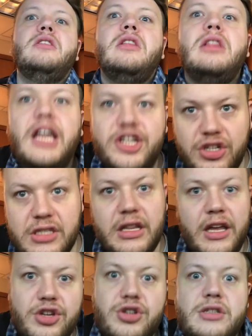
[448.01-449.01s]

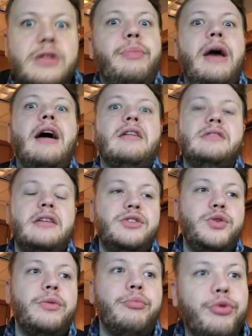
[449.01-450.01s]
legislation to pass and
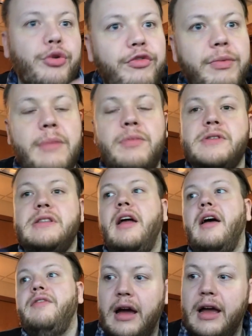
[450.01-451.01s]
to improve people's lives.